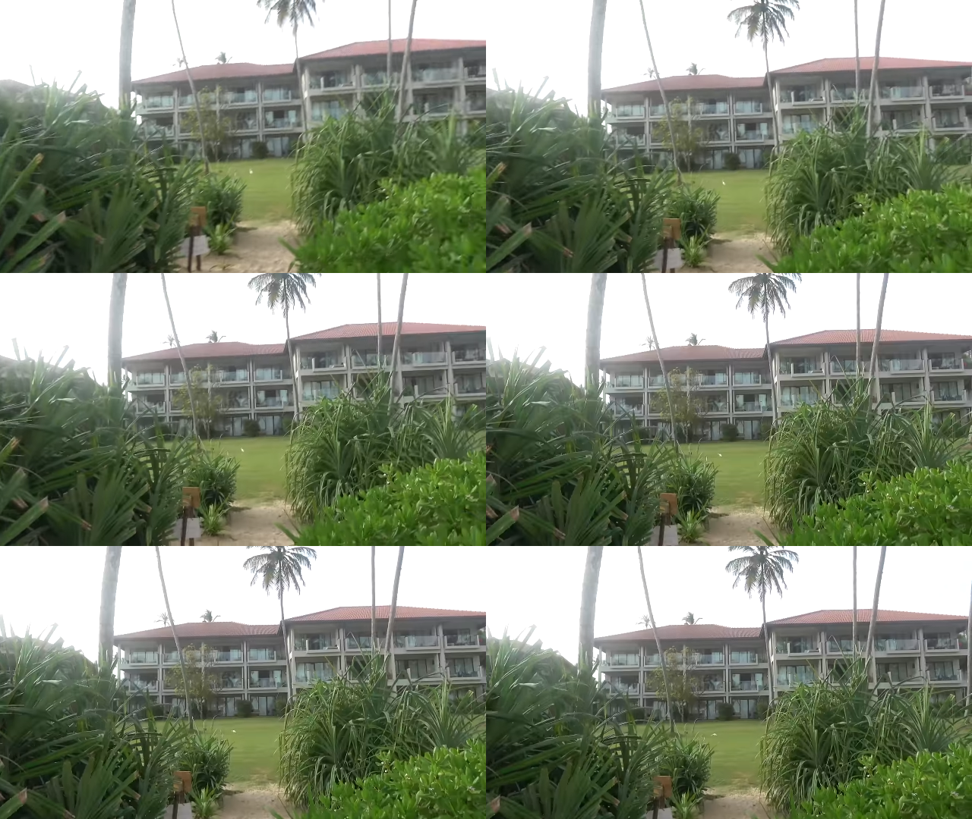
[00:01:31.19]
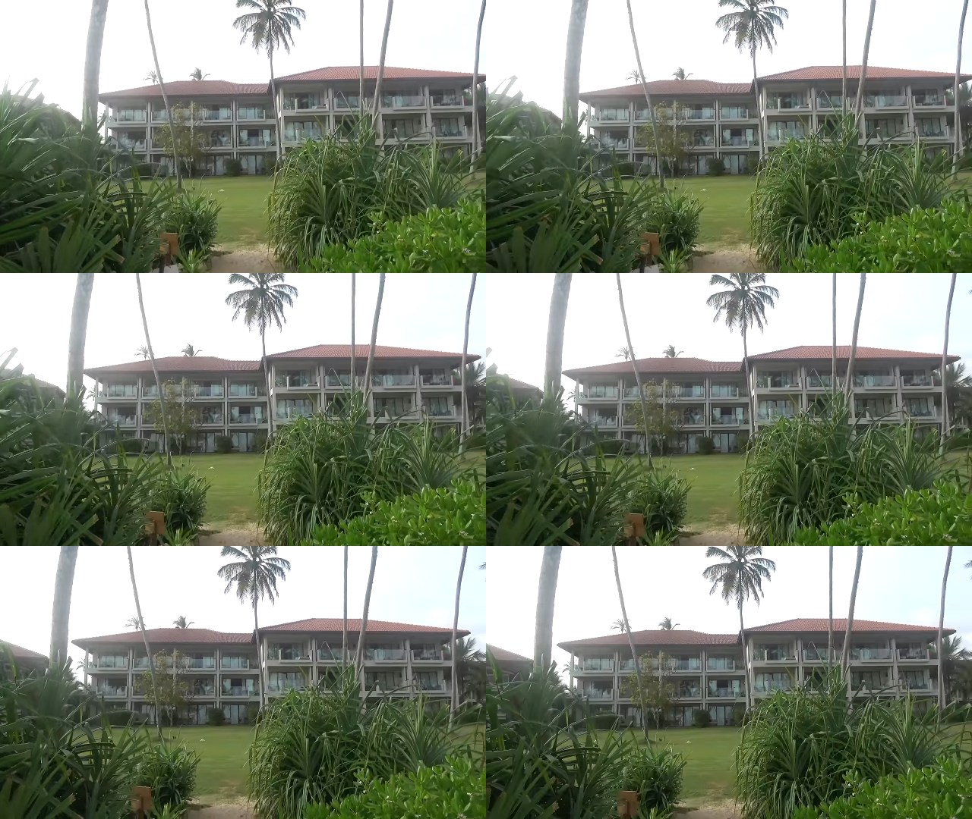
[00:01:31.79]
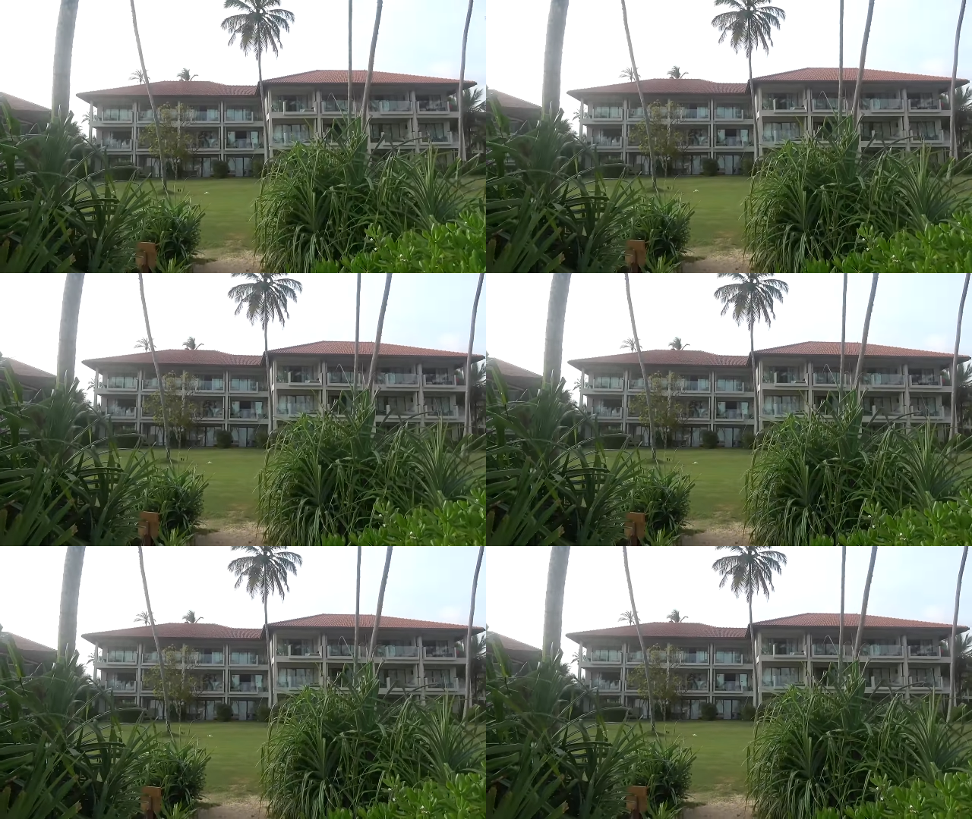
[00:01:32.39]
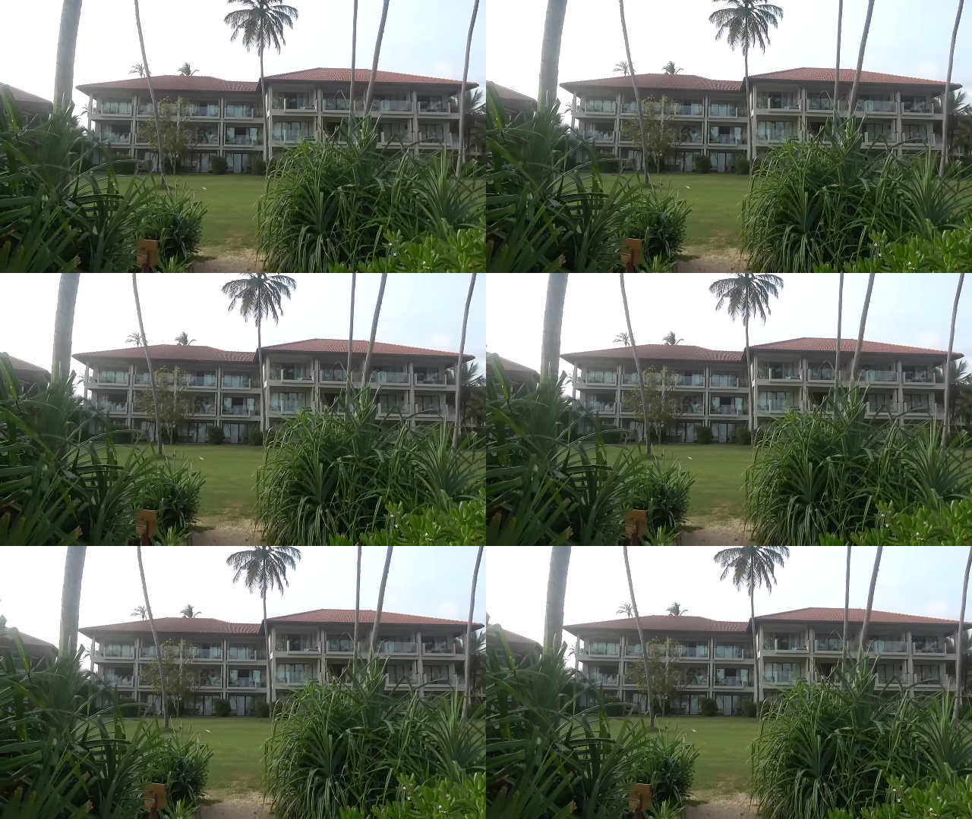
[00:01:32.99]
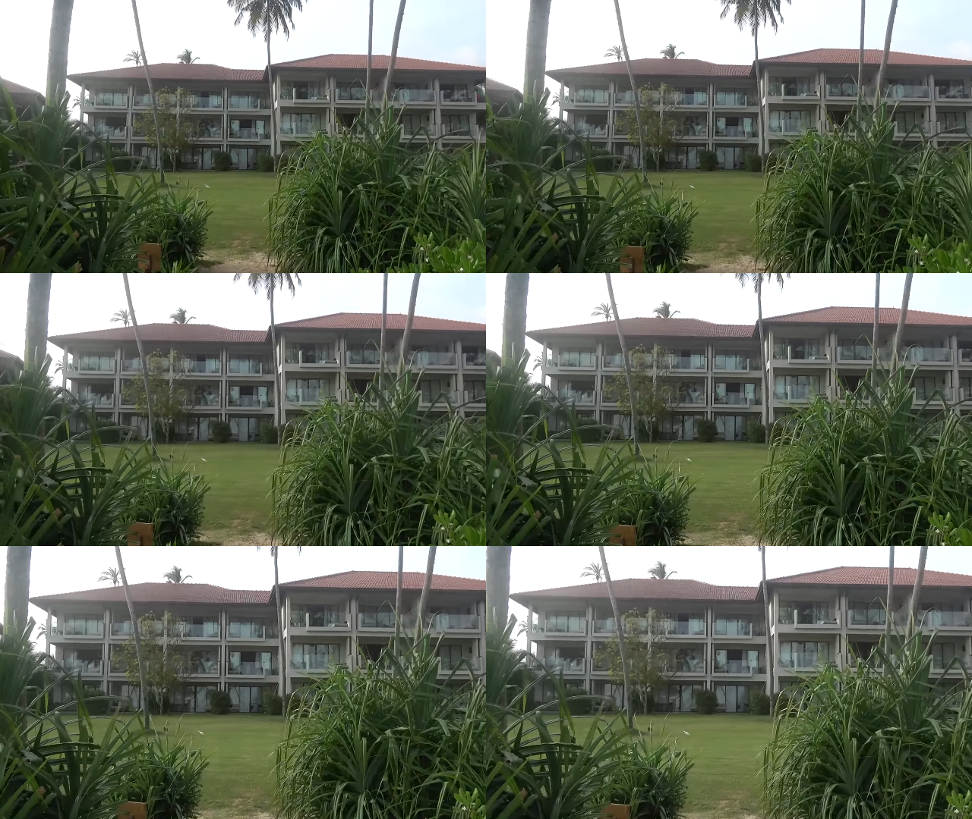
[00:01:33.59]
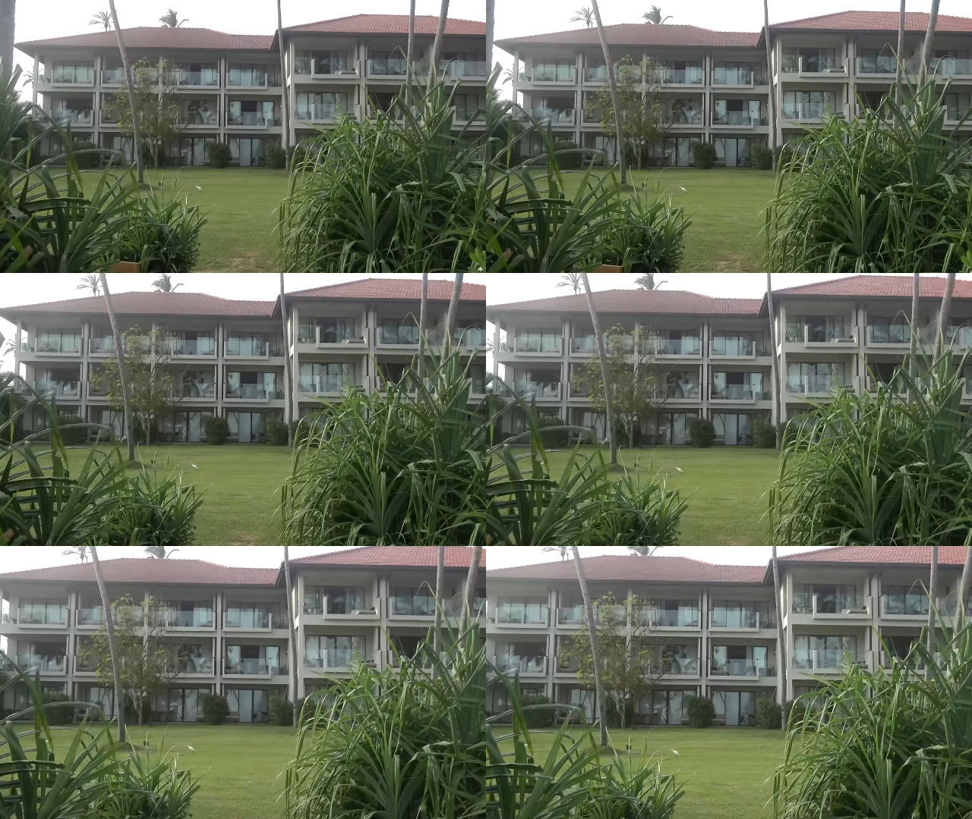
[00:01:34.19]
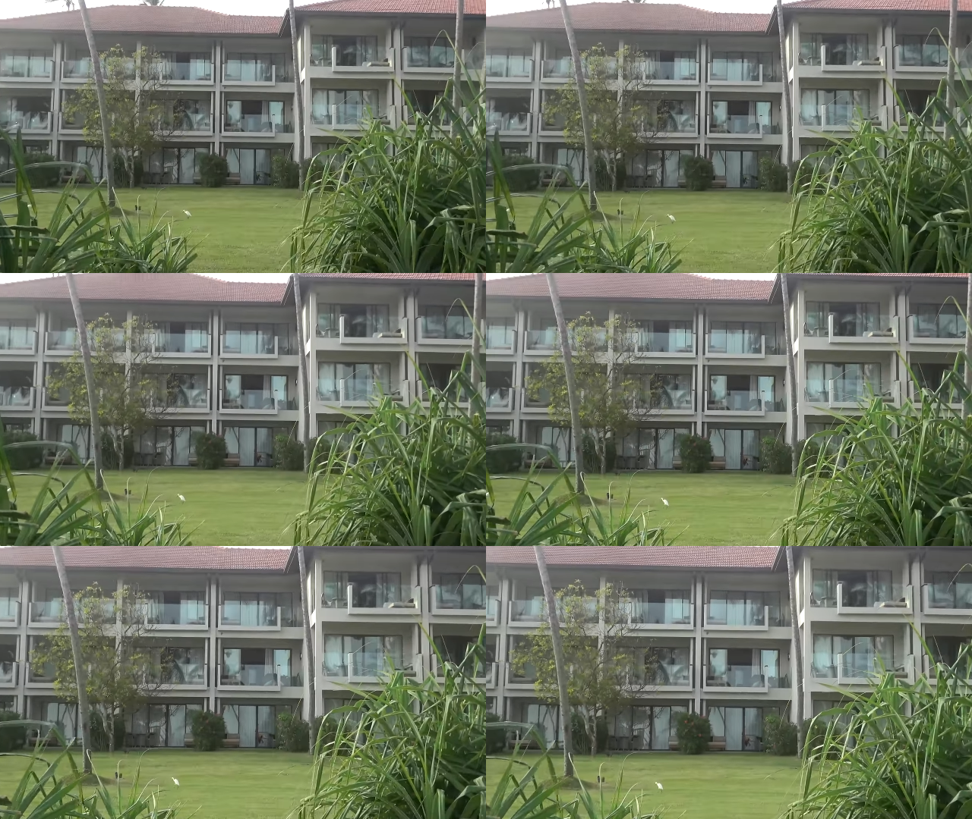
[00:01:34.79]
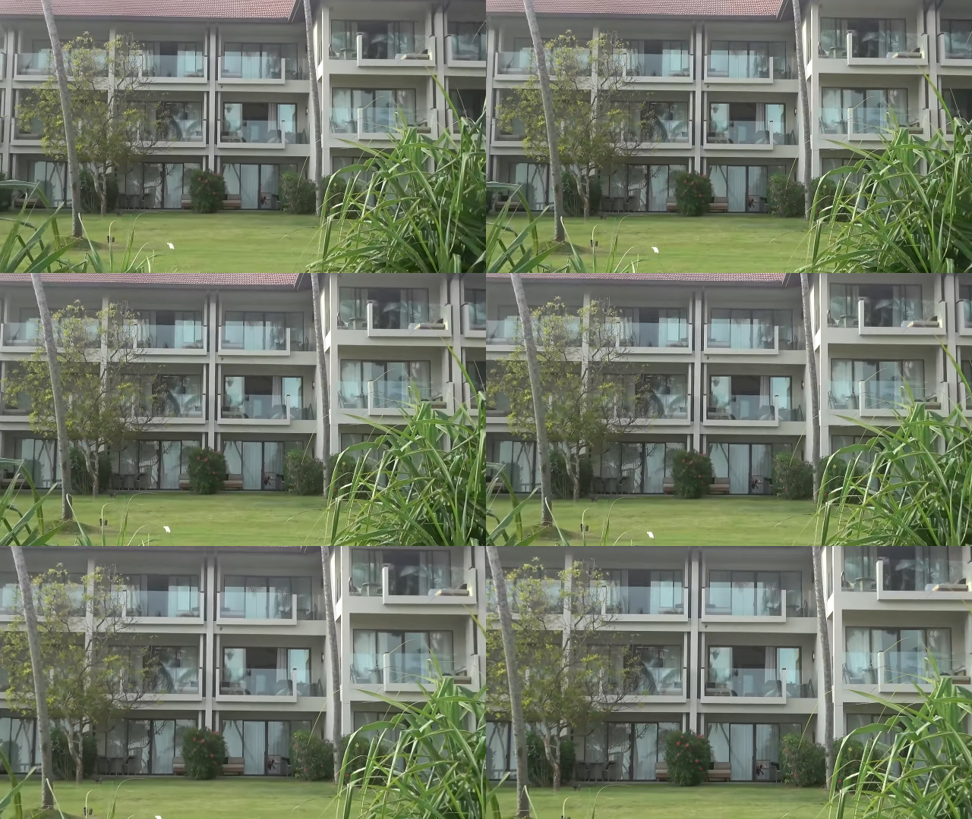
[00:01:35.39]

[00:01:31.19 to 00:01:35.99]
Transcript: Nobody's mouth can be seen.